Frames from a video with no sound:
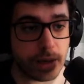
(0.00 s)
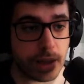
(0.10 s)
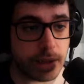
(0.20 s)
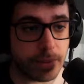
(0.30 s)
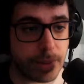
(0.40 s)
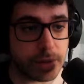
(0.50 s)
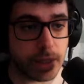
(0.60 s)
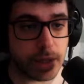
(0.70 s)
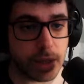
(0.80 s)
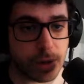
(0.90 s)
like,
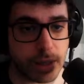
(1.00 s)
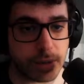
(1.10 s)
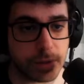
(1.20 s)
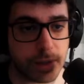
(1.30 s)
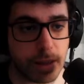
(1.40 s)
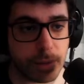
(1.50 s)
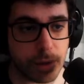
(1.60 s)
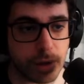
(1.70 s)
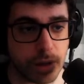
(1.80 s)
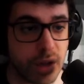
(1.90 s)
basically initialize the state
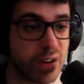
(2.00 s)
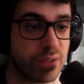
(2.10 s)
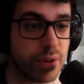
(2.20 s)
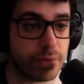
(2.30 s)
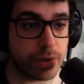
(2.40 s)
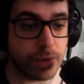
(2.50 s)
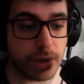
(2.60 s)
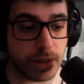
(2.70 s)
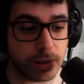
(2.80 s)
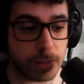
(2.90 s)
machine here. I don't have to do
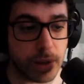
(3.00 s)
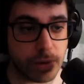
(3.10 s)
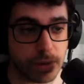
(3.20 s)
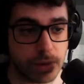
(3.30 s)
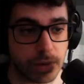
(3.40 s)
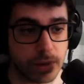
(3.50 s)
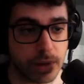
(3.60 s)
anything special.